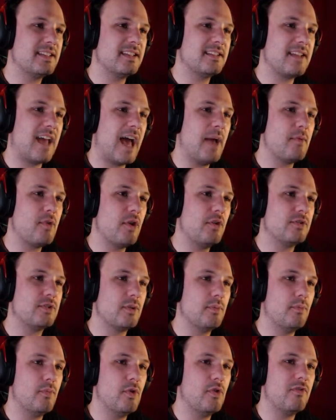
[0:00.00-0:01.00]
since I'm going
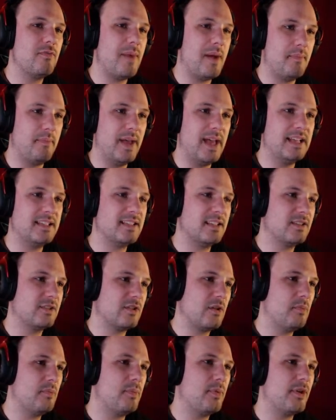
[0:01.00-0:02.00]
to move my base at
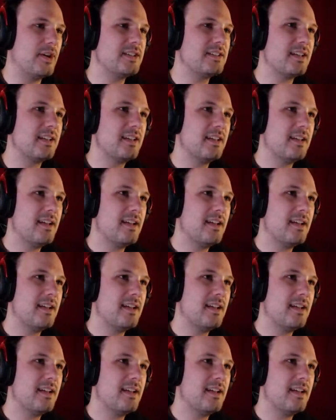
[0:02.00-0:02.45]
some point,